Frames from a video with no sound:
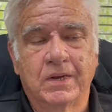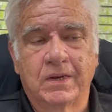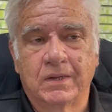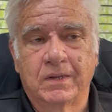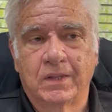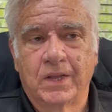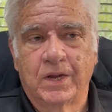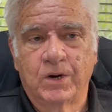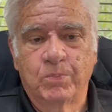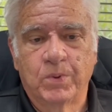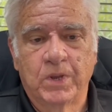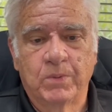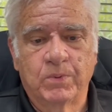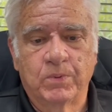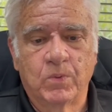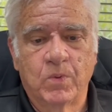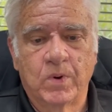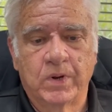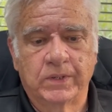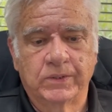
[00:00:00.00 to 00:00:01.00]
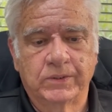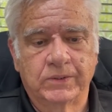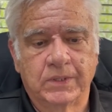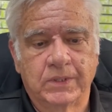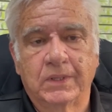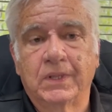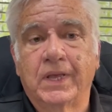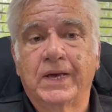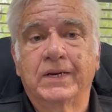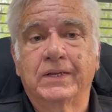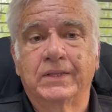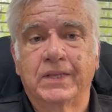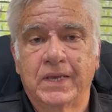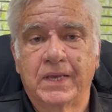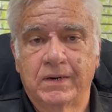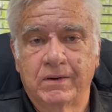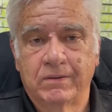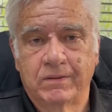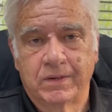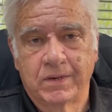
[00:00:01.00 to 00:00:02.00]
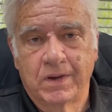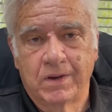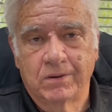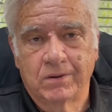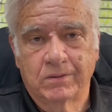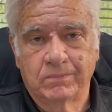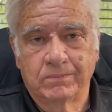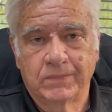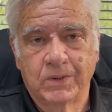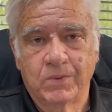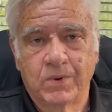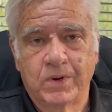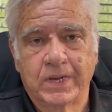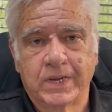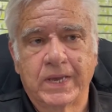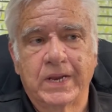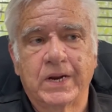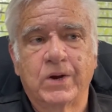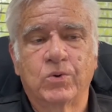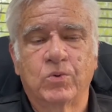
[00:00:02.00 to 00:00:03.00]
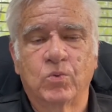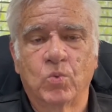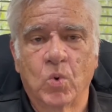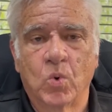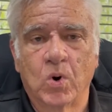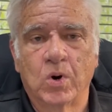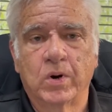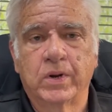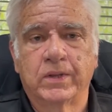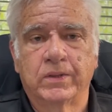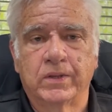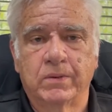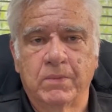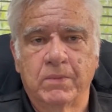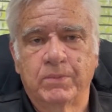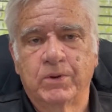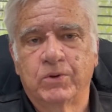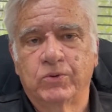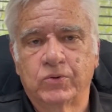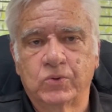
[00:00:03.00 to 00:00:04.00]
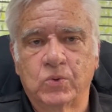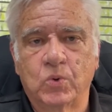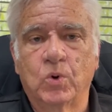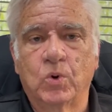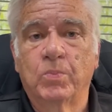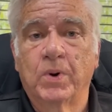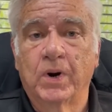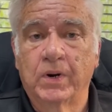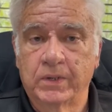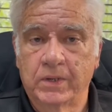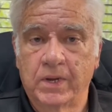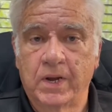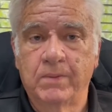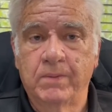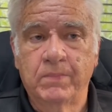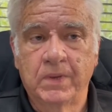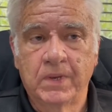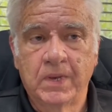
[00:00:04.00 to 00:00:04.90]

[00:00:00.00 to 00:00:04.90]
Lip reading: A lot of people want to see light at the end of the tunnel. They want to get out and work and then maybe do school part-time.